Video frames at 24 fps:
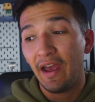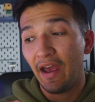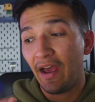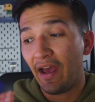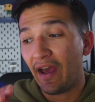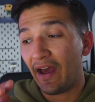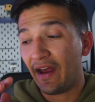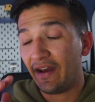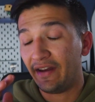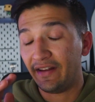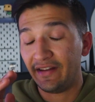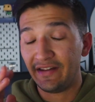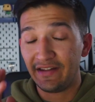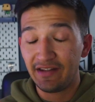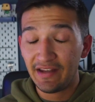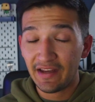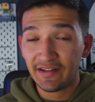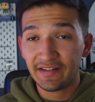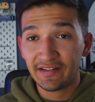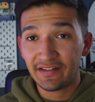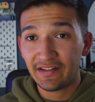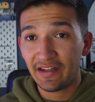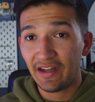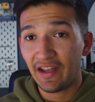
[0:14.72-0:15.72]
and
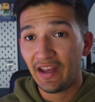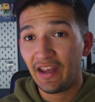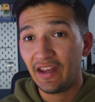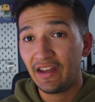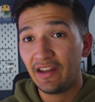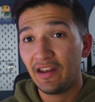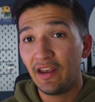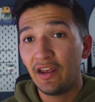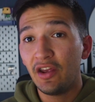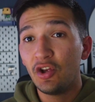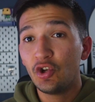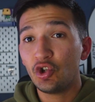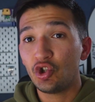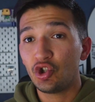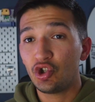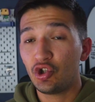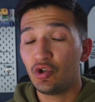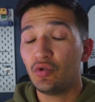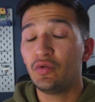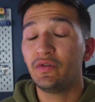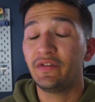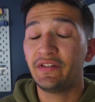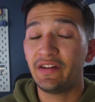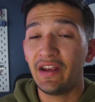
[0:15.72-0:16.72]
yesterday,
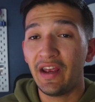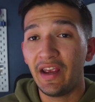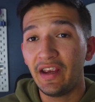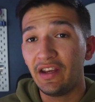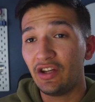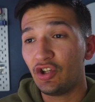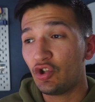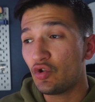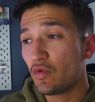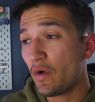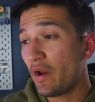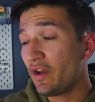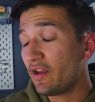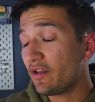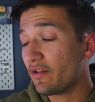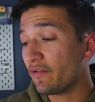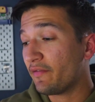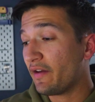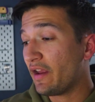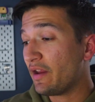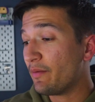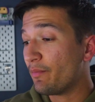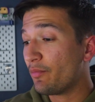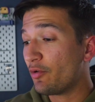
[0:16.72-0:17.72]
Tuesday 20th
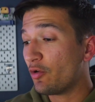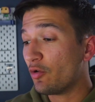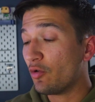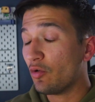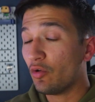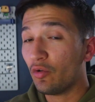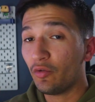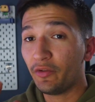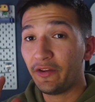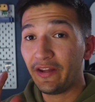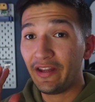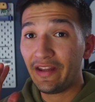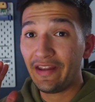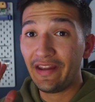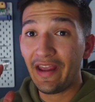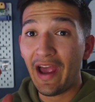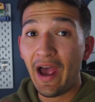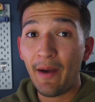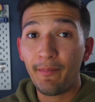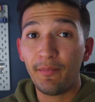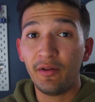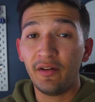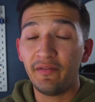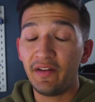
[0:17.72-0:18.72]
of April, the
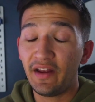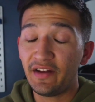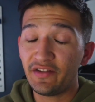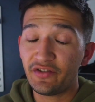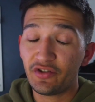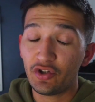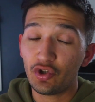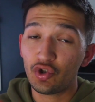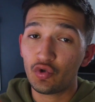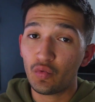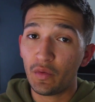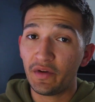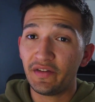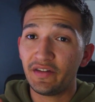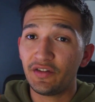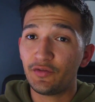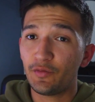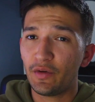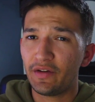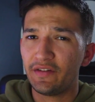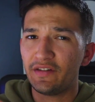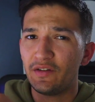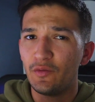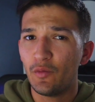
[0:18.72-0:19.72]
Apple event
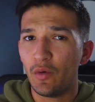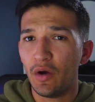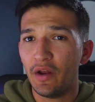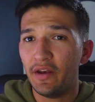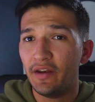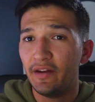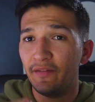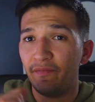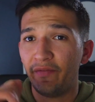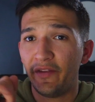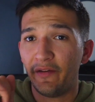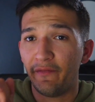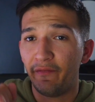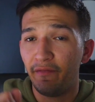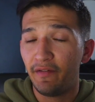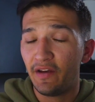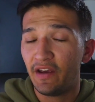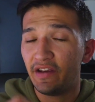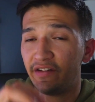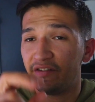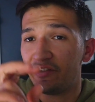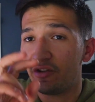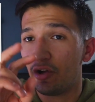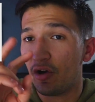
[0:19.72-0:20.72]
2021, the
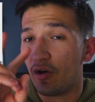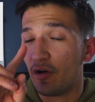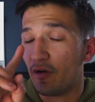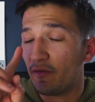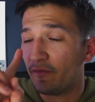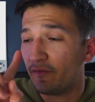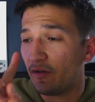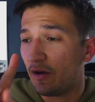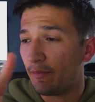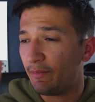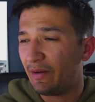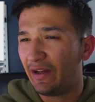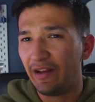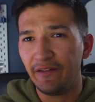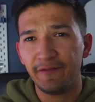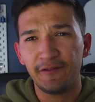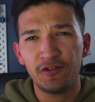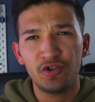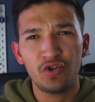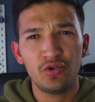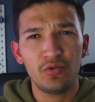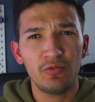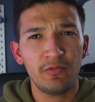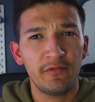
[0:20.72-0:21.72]
first of I believe
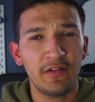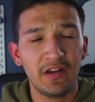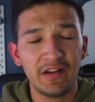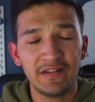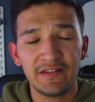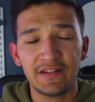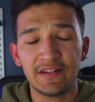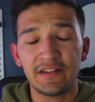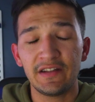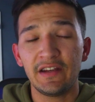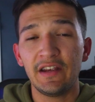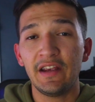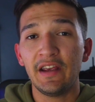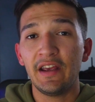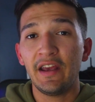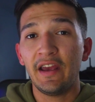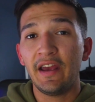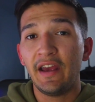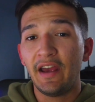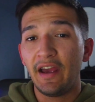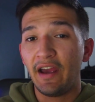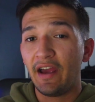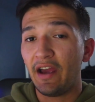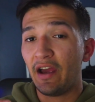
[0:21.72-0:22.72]
2 events,
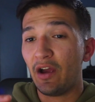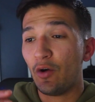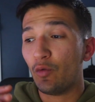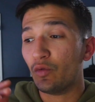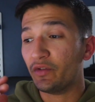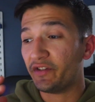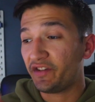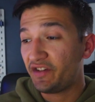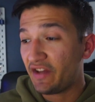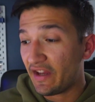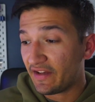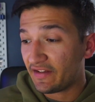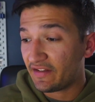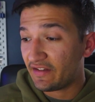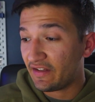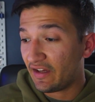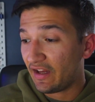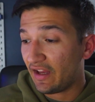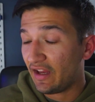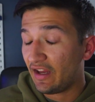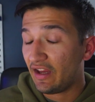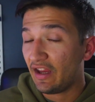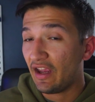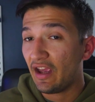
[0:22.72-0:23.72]
was
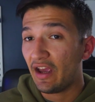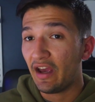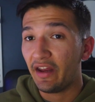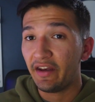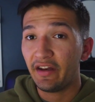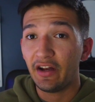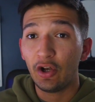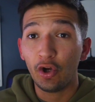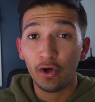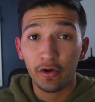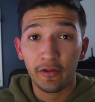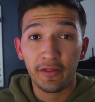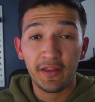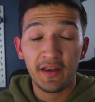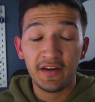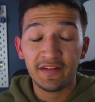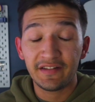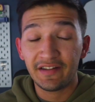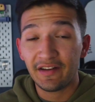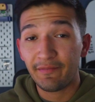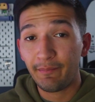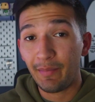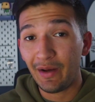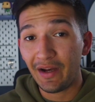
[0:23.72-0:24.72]
yesterday, and a lot of
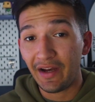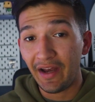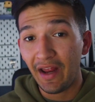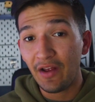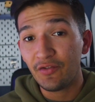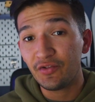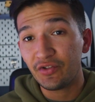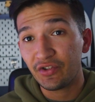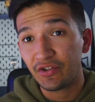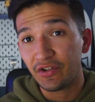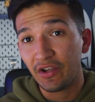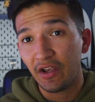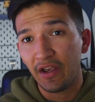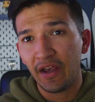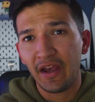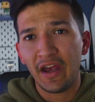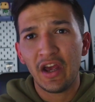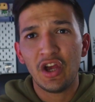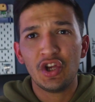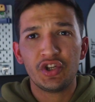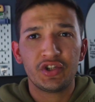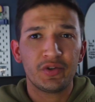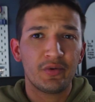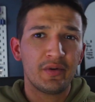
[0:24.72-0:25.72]
things have been announced.
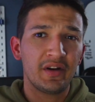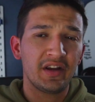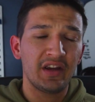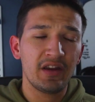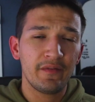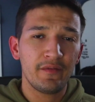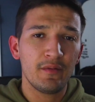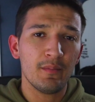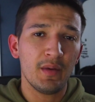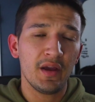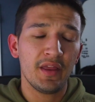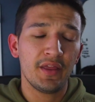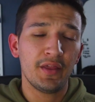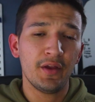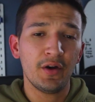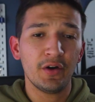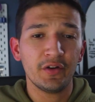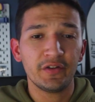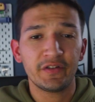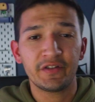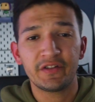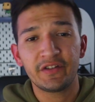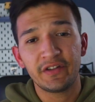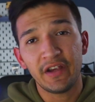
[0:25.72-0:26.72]
So I want to give you my
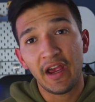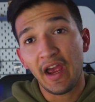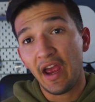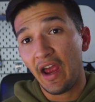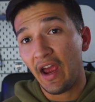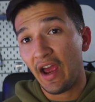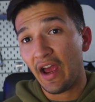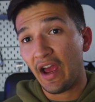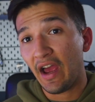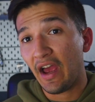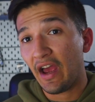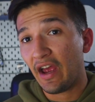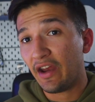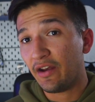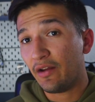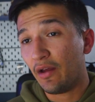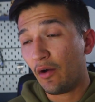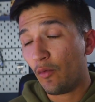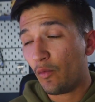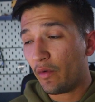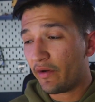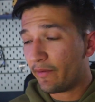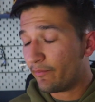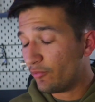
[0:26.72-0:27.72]
thoughts and
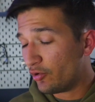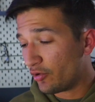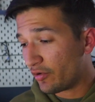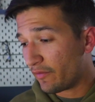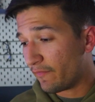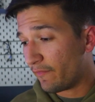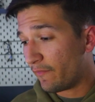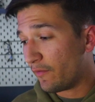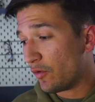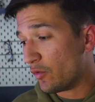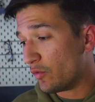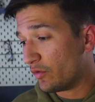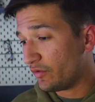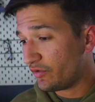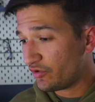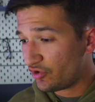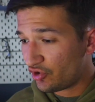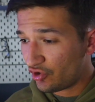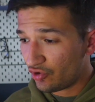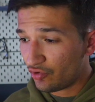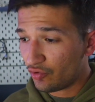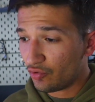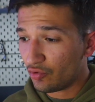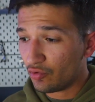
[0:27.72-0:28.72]
what I'm looking forward
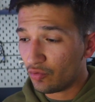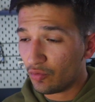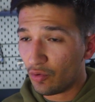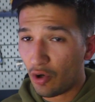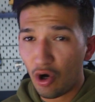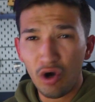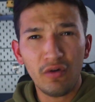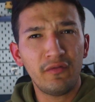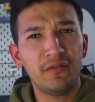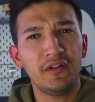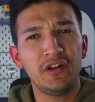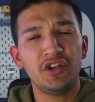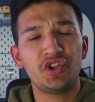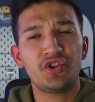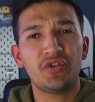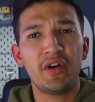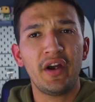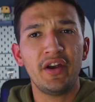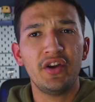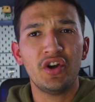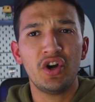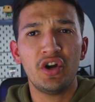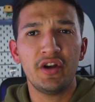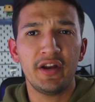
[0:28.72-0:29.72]
to hopefully
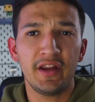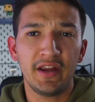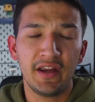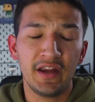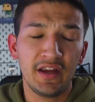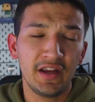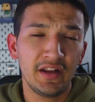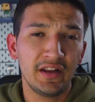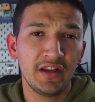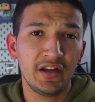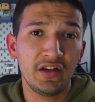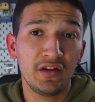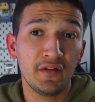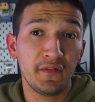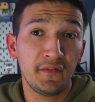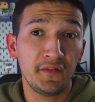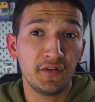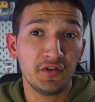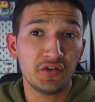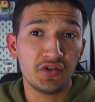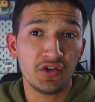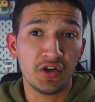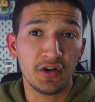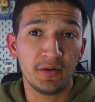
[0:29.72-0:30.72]
try on in the near
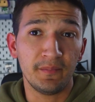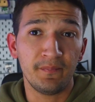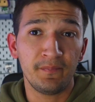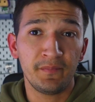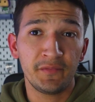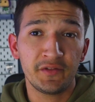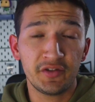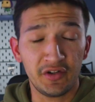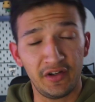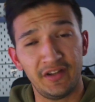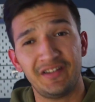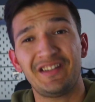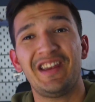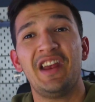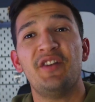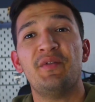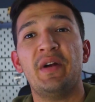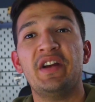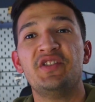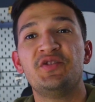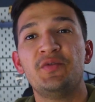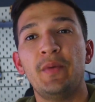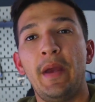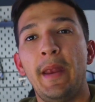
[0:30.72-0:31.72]
future. So let's get
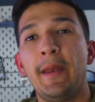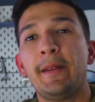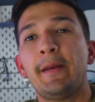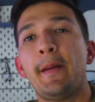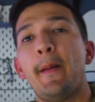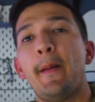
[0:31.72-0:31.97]
right to it.